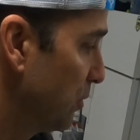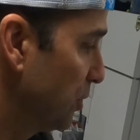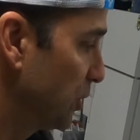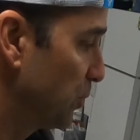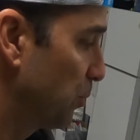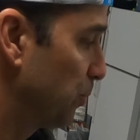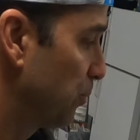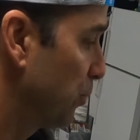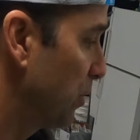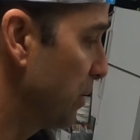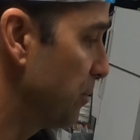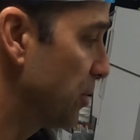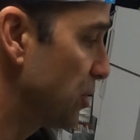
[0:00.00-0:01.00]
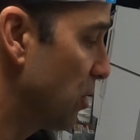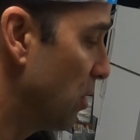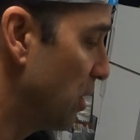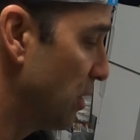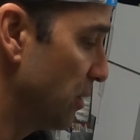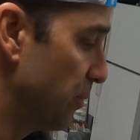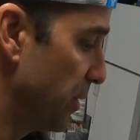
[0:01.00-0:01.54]
which is pretty much
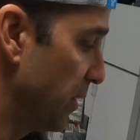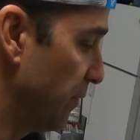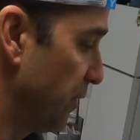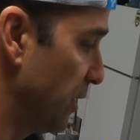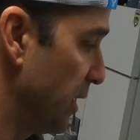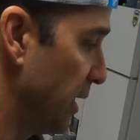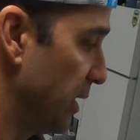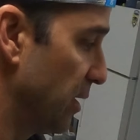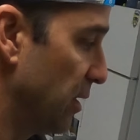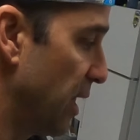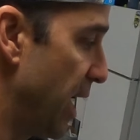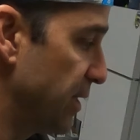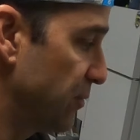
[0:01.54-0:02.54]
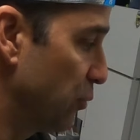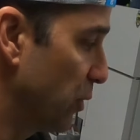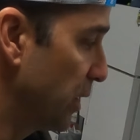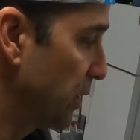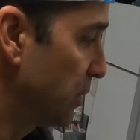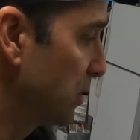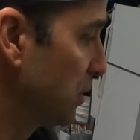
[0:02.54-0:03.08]
all the beef you need the last
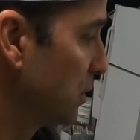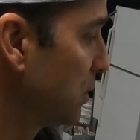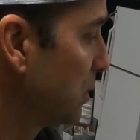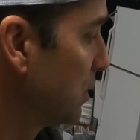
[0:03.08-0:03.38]
weeks.